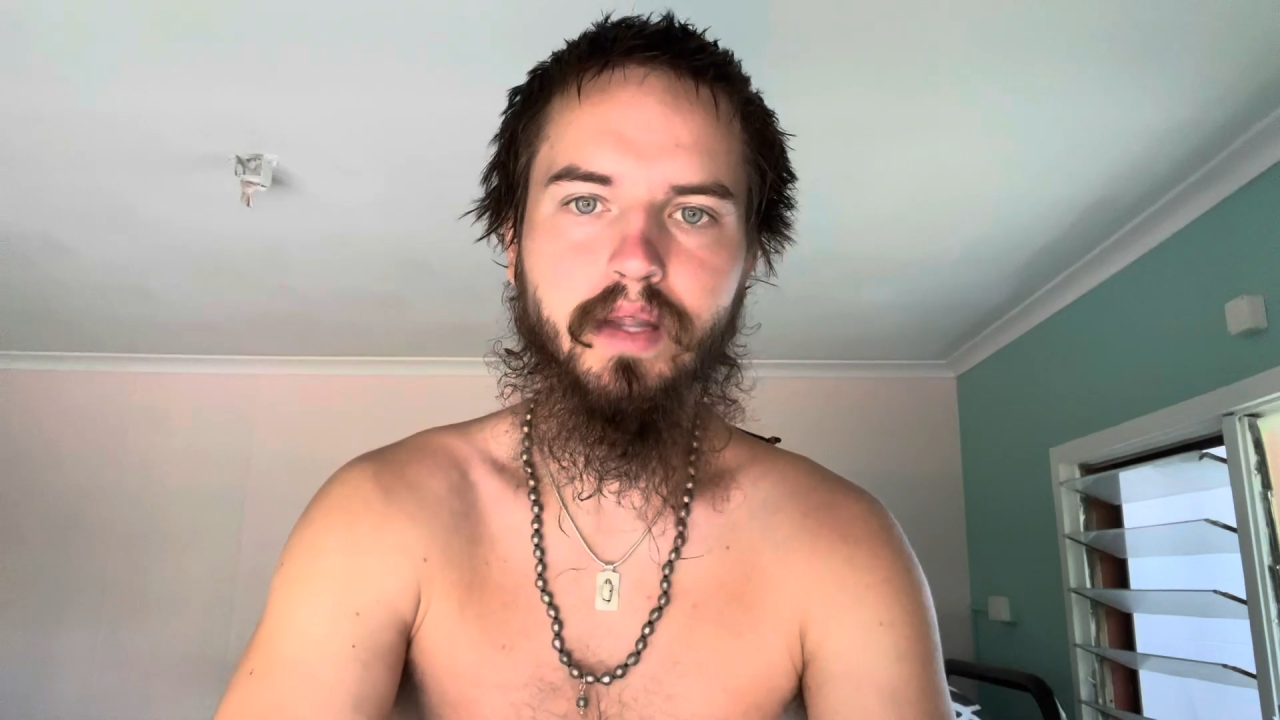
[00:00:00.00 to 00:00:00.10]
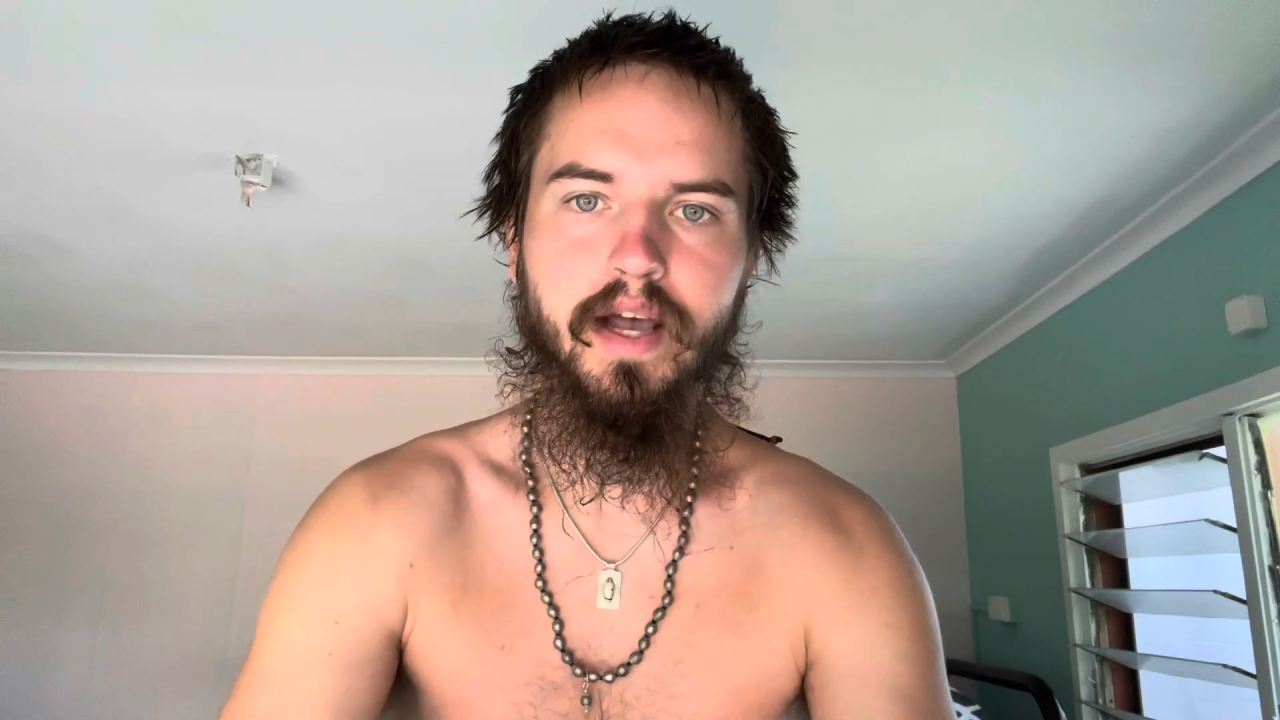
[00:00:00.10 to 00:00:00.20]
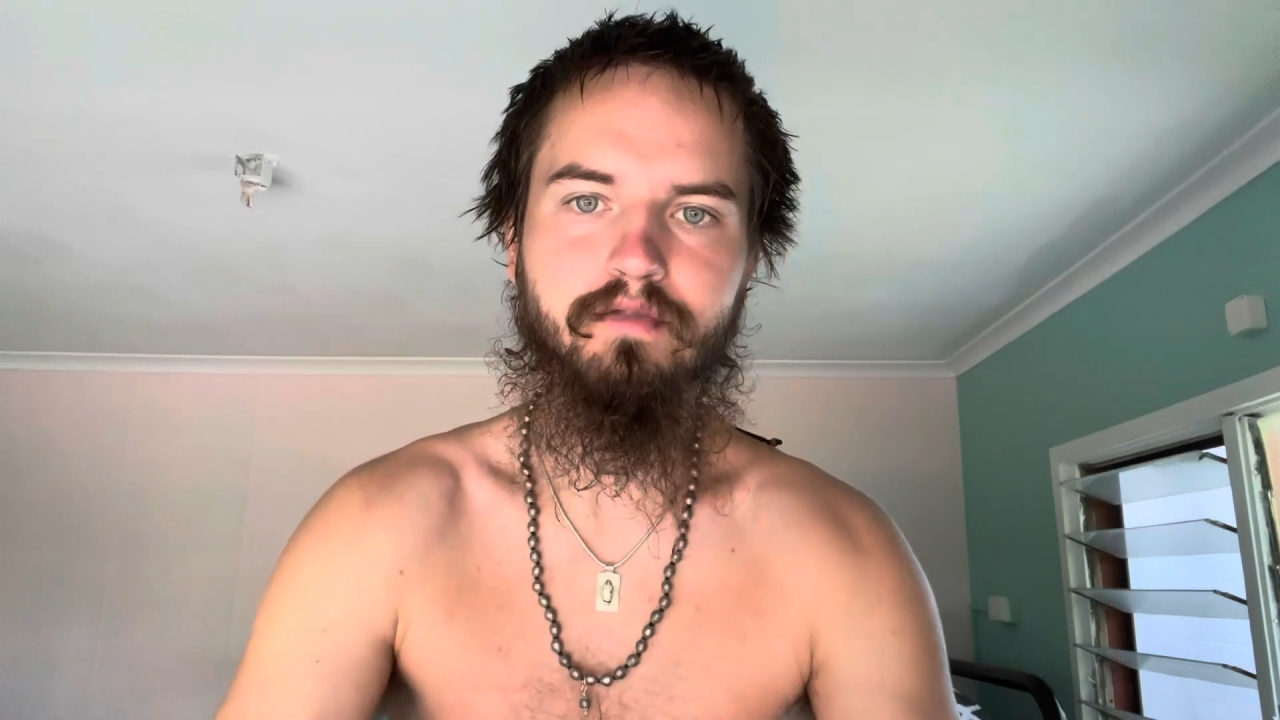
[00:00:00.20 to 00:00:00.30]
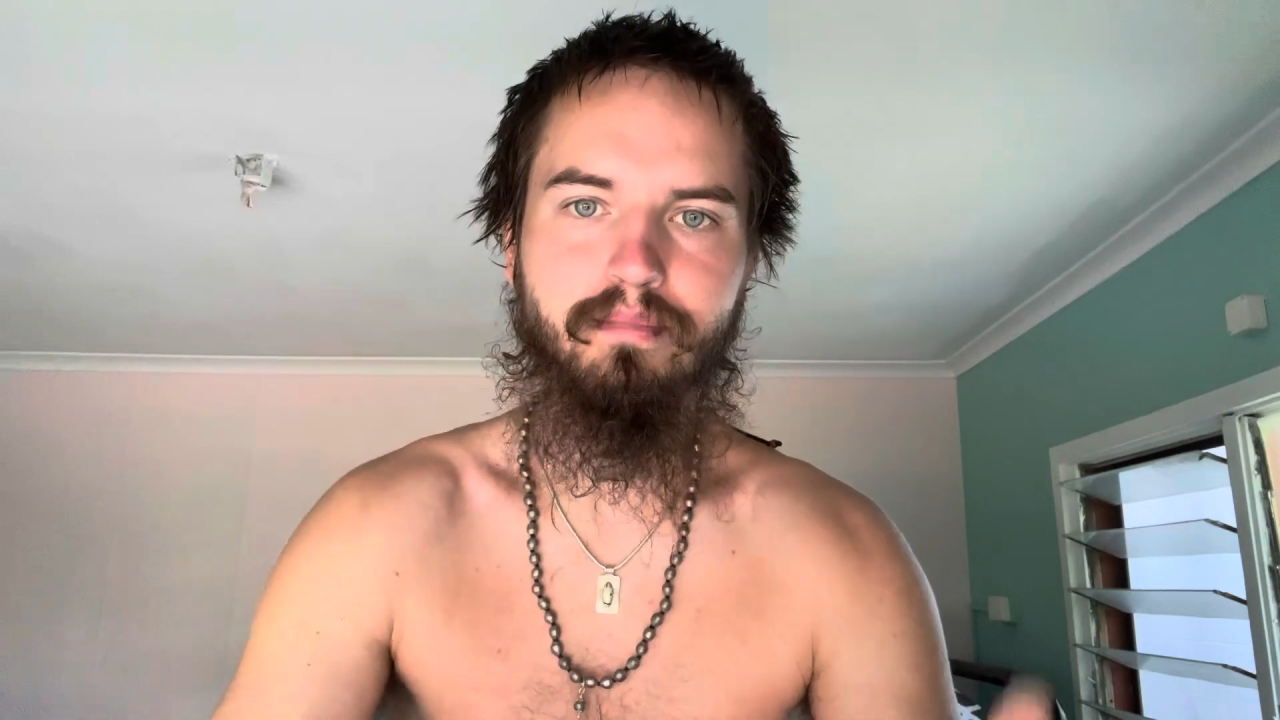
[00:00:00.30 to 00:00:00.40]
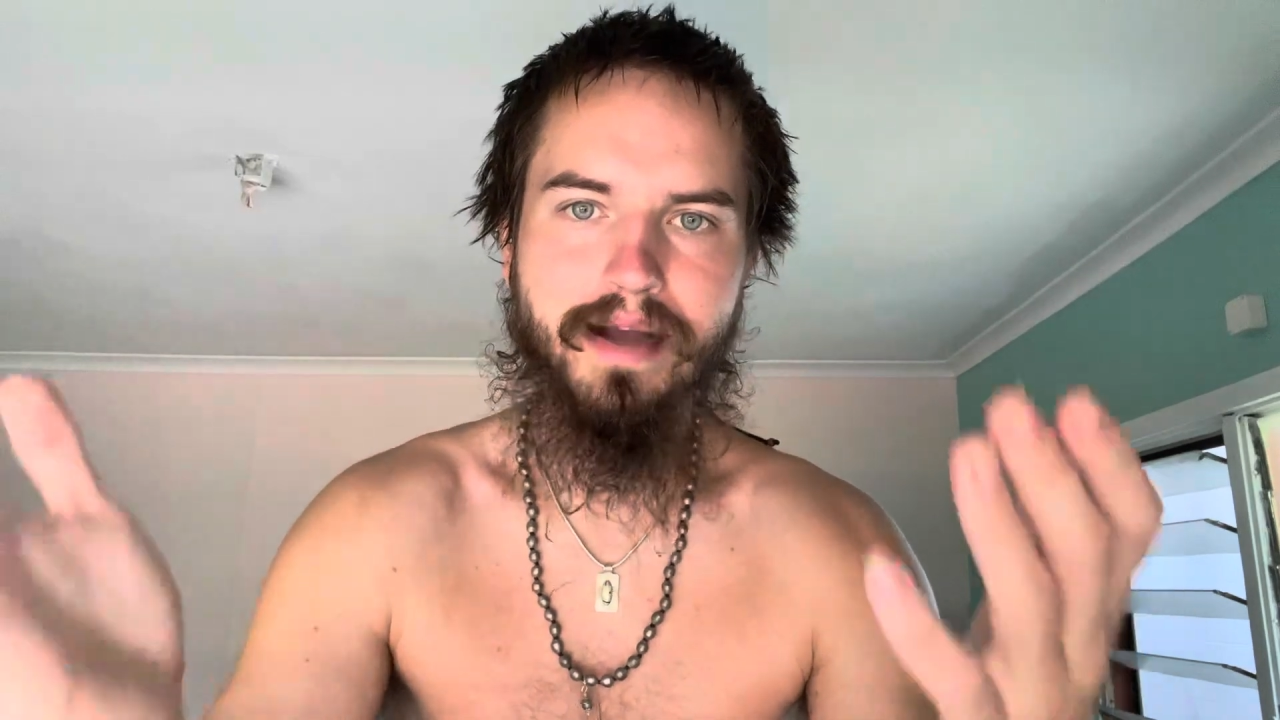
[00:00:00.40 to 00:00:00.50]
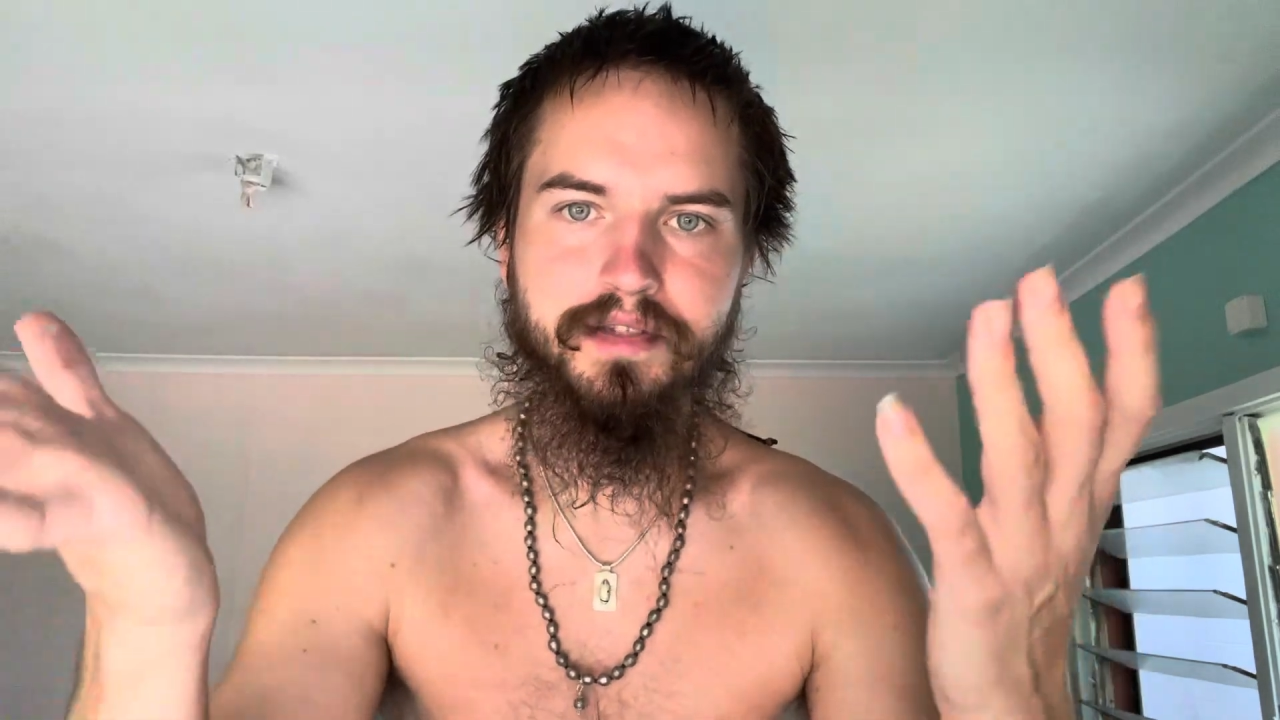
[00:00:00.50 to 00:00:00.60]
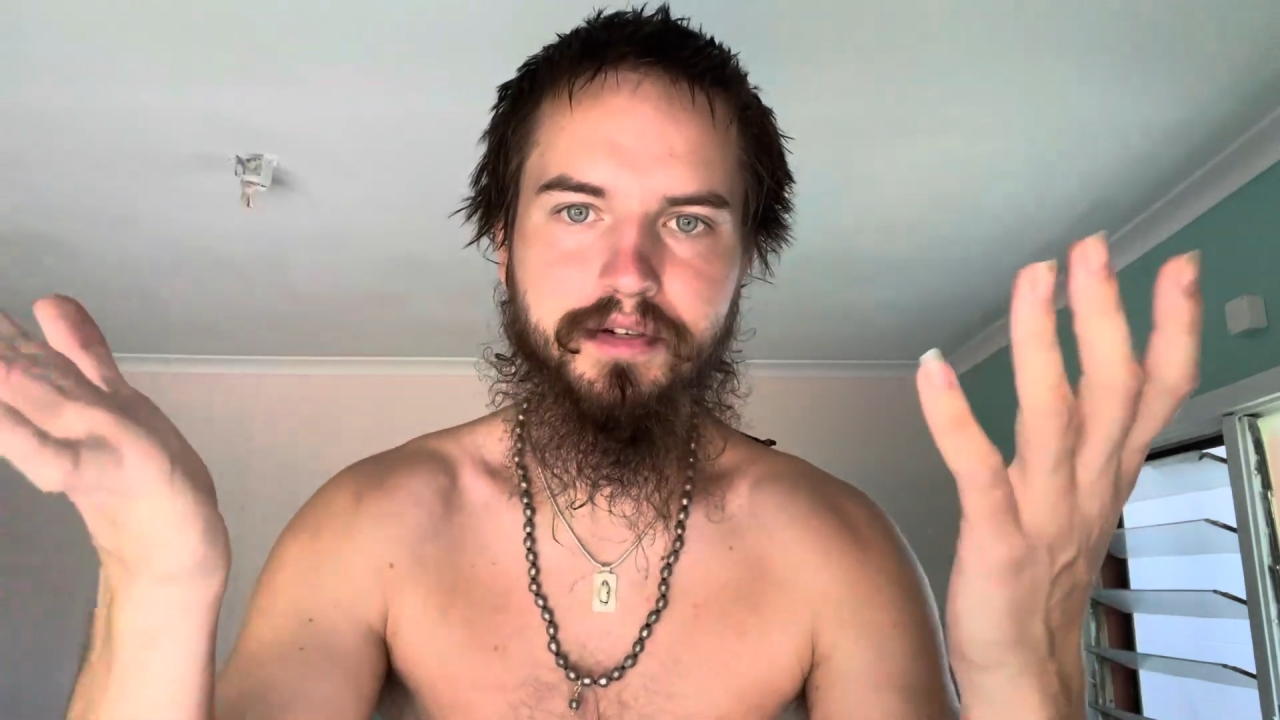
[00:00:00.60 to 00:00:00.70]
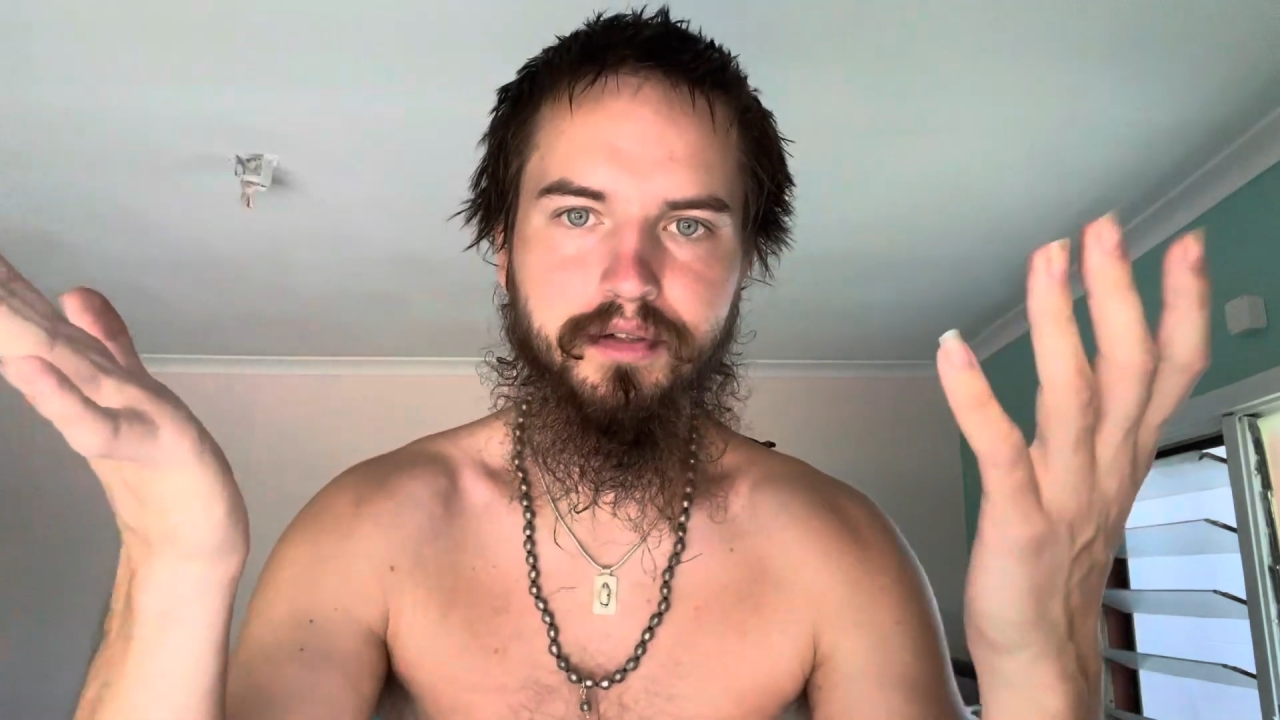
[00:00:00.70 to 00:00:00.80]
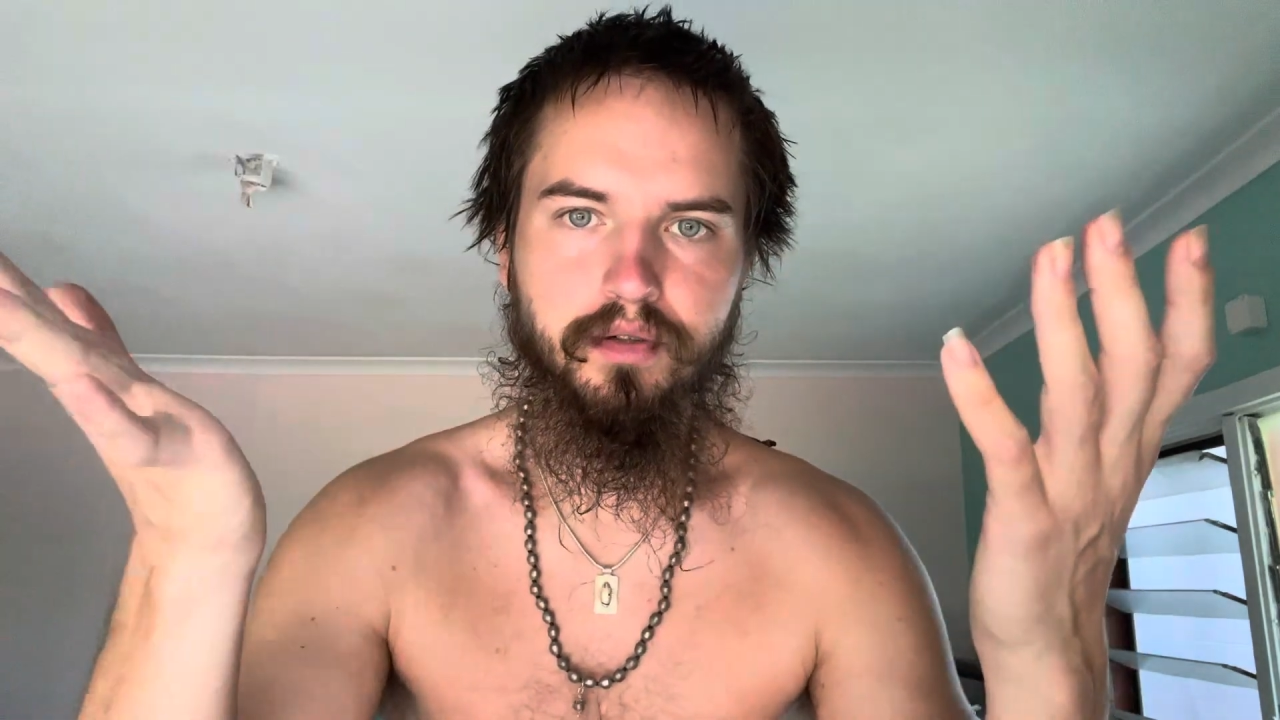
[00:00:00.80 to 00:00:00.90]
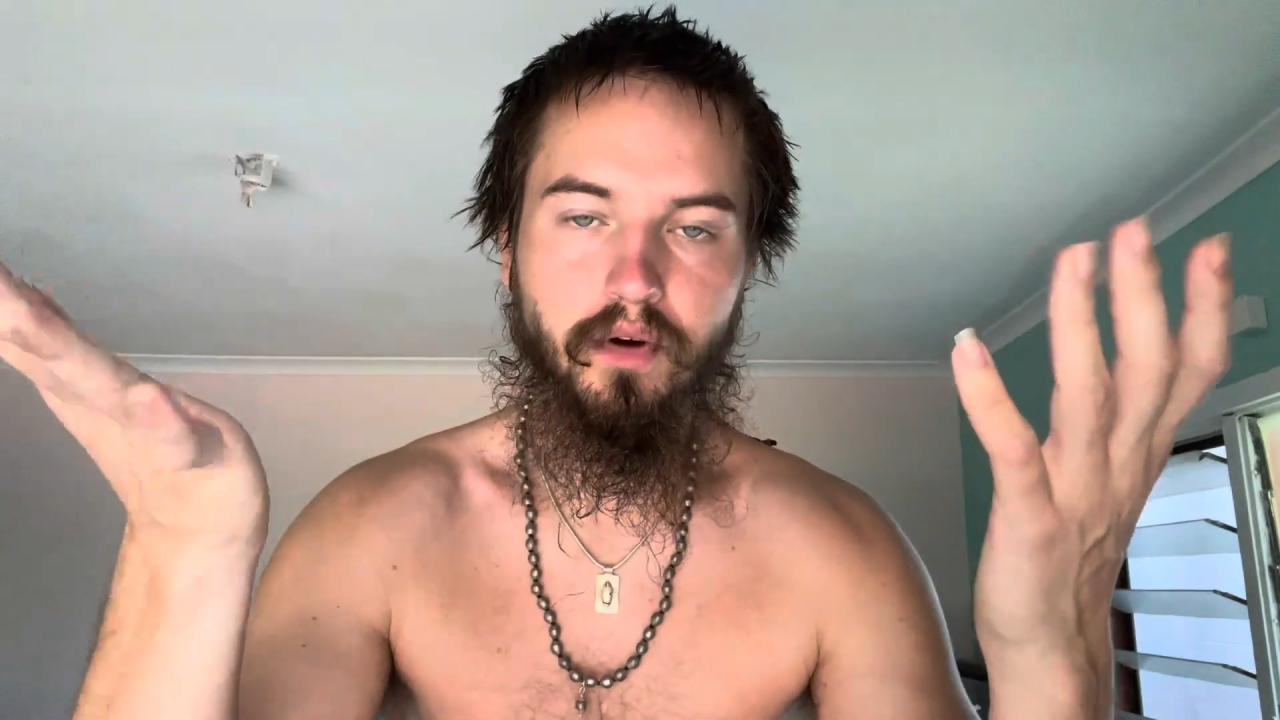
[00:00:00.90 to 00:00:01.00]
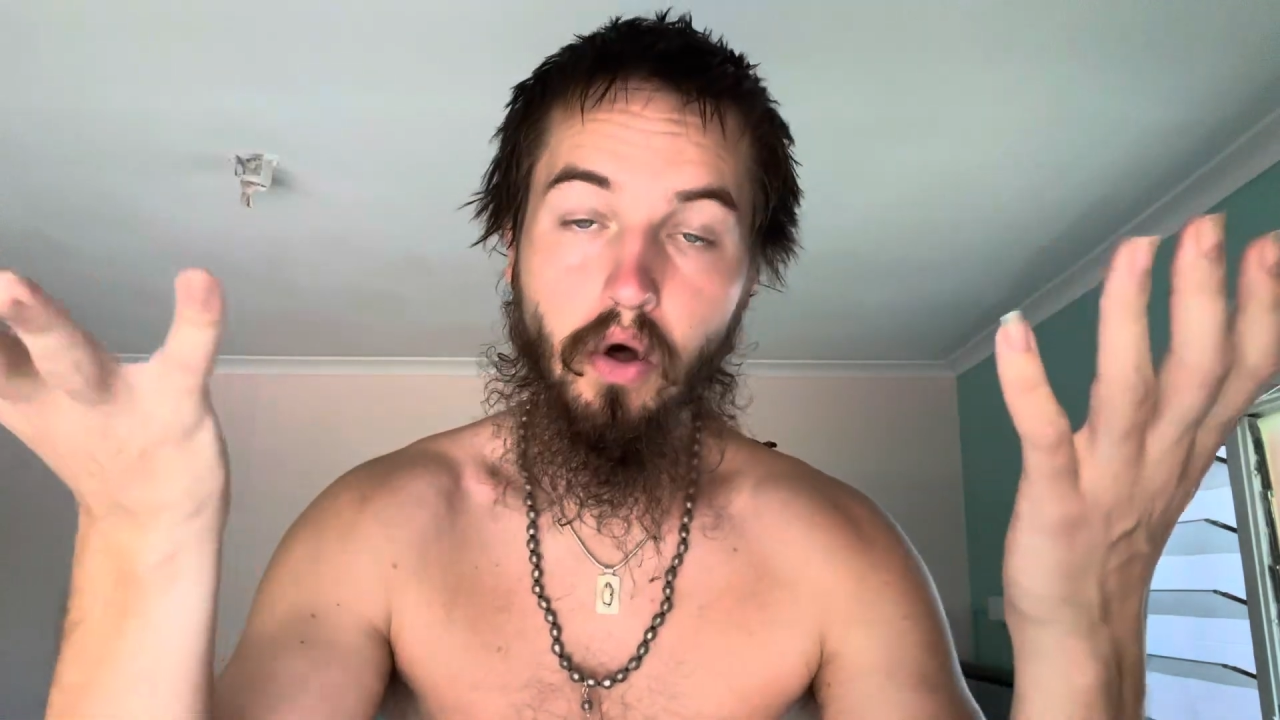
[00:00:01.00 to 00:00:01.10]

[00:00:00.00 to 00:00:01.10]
I've mastered